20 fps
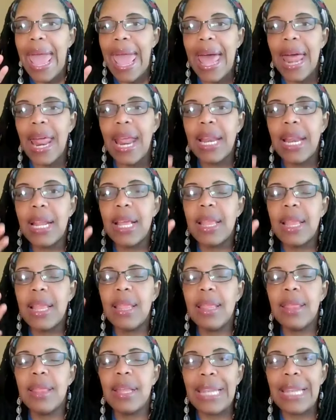And
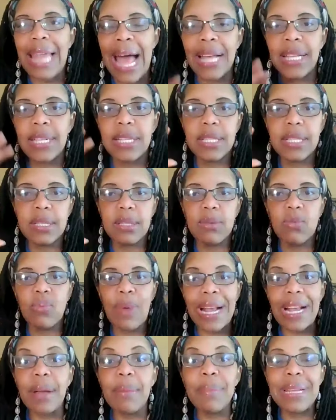the last
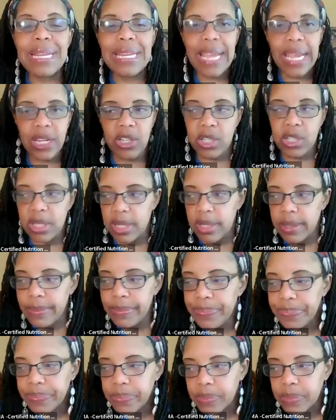
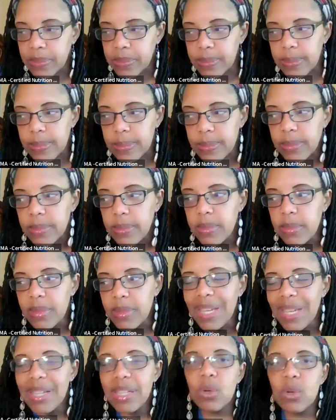recommendation
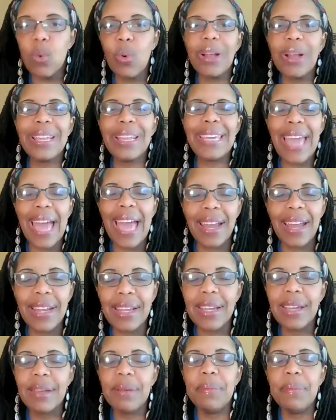is
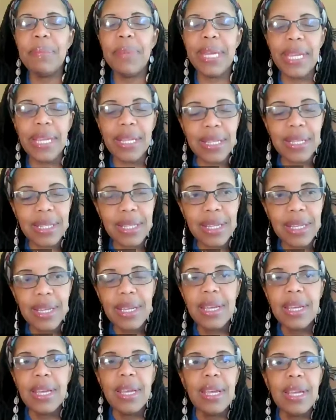organic meats.
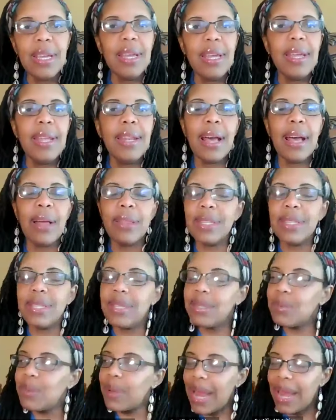Now,
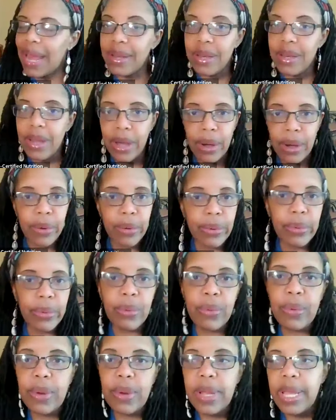this is what I know.
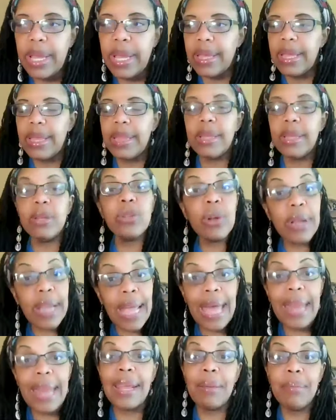Those
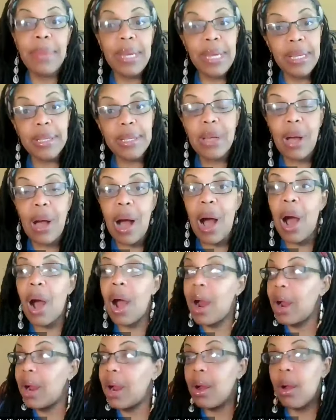organic meats
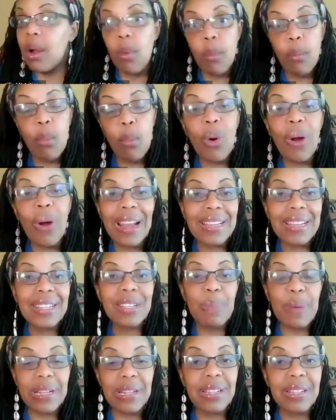are more
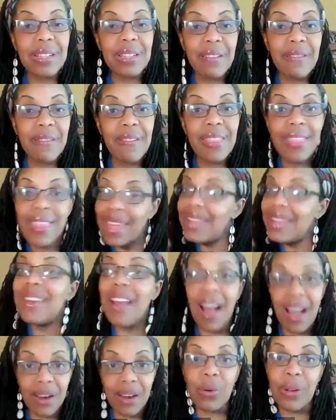expensive than
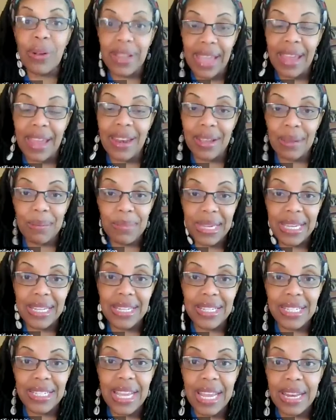non-organic
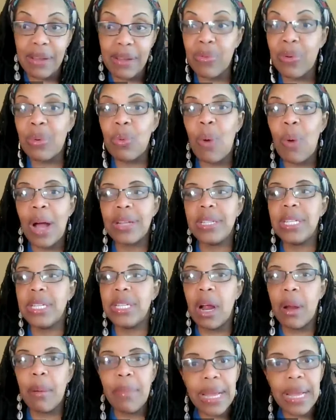meats. And if we're
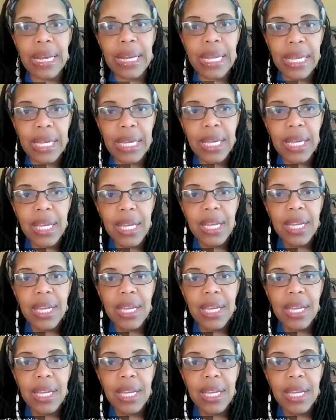watching our money